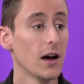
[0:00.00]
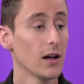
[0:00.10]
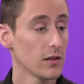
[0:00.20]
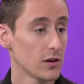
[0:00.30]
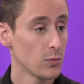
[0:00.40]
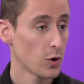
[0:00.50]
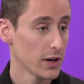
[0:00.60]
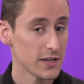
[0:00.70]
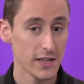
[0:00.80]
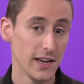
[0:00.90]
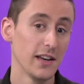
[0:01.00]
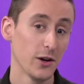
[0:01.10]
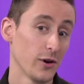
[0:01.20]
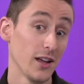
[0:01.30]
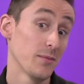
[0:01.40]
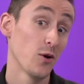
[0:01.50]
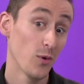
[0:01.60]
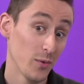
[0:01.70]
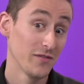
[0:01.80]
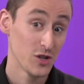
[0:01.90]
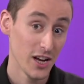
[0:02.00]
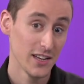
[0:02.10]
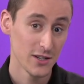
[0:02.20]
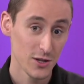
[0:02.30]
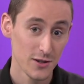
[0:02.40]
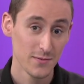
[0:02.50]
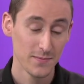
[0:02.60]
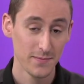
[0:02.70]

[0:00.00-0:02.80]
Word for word: a little more into the nitty gritty about what we've changed.